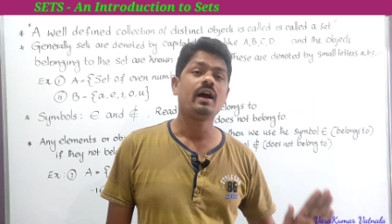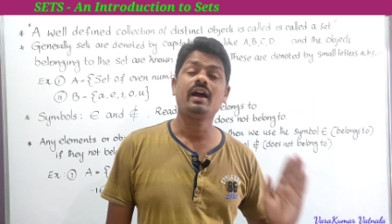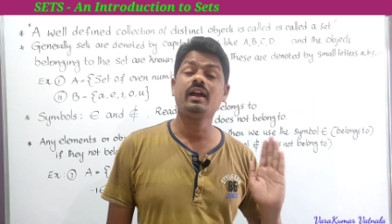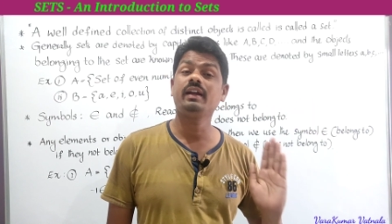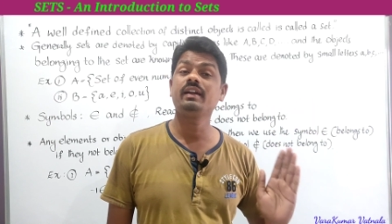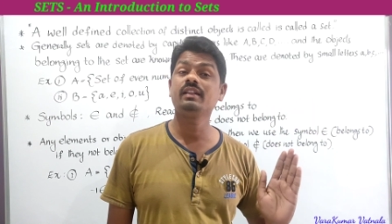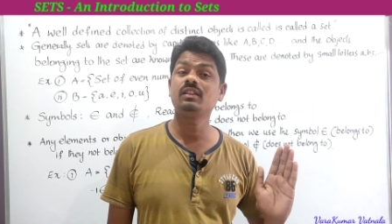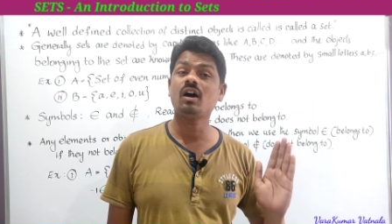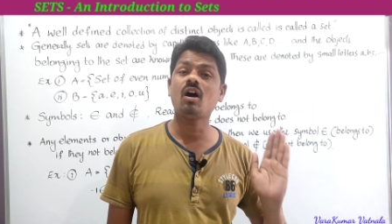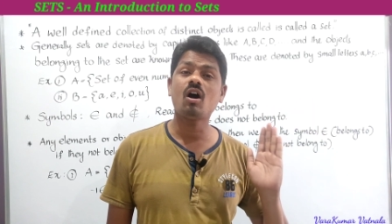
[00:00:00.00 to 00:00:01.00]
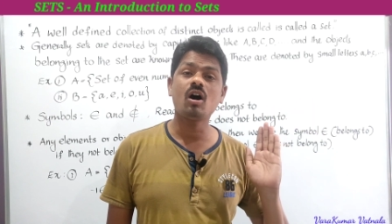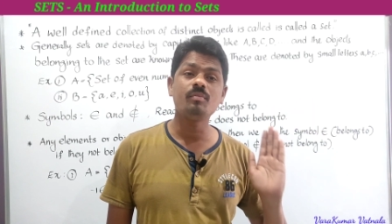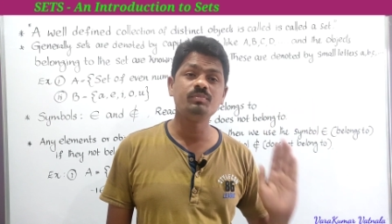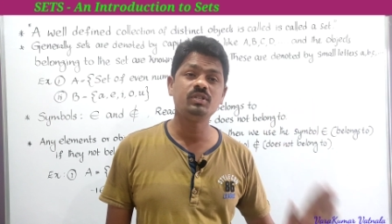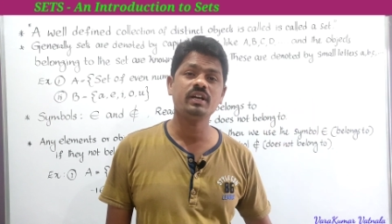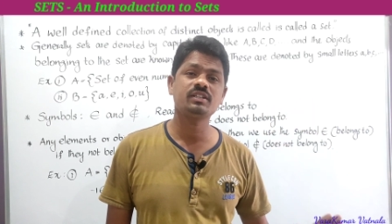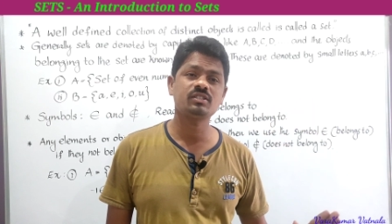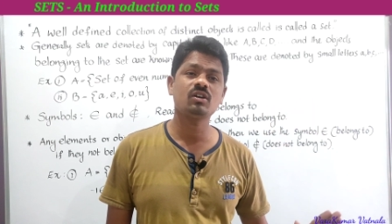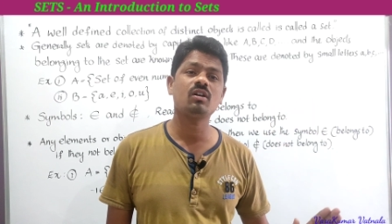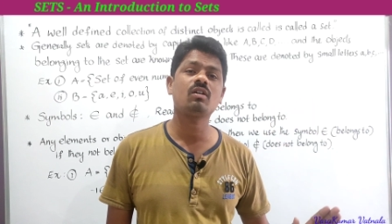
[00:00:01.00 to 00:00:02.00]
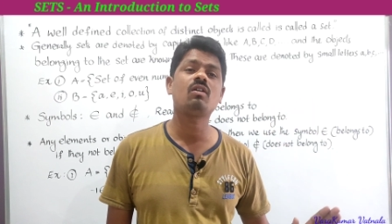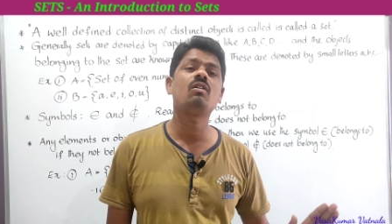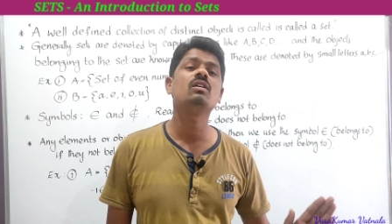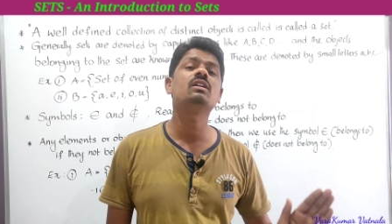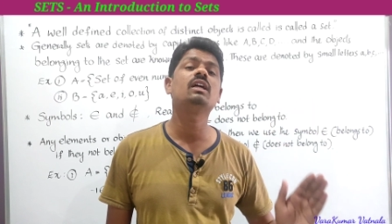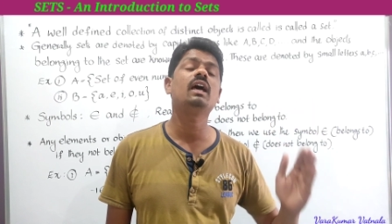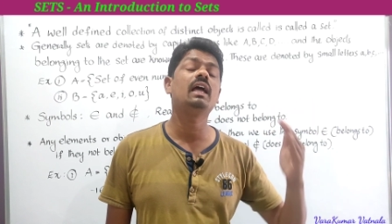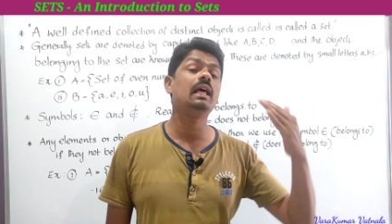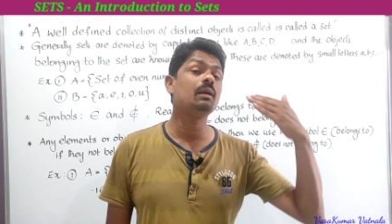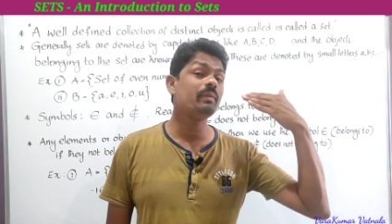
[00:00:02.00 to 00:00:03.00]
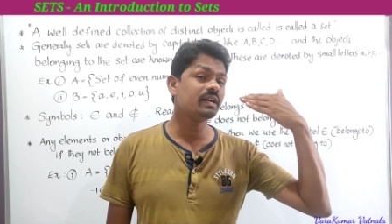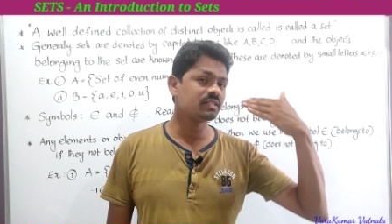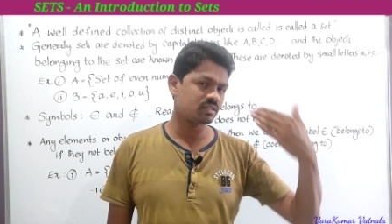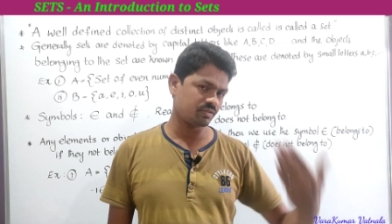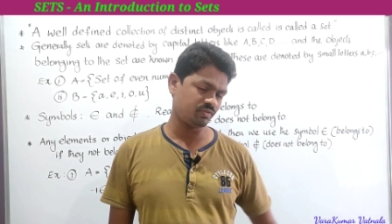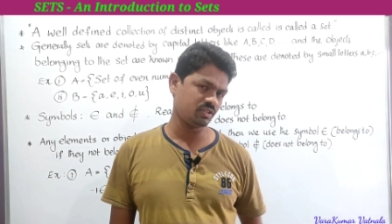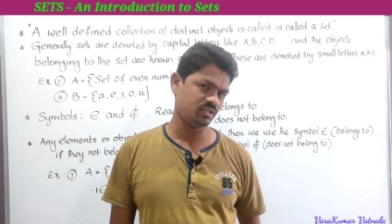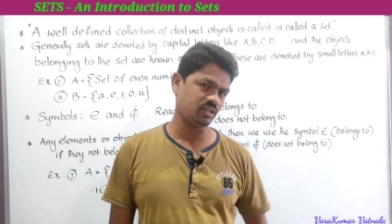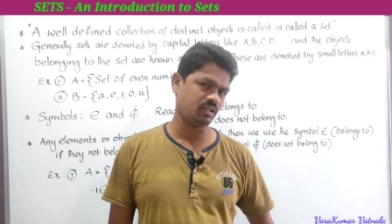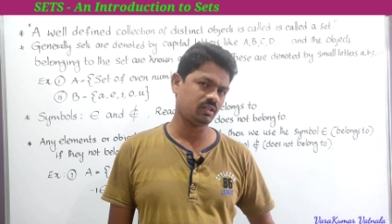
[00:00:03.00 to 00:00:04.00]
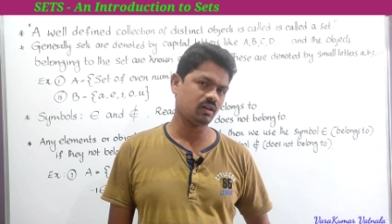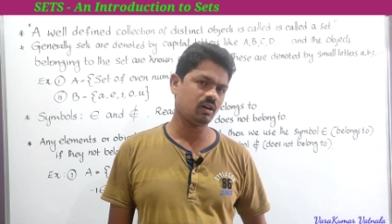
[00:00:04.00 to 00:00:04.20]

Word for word: And the objects are called the elements of the set.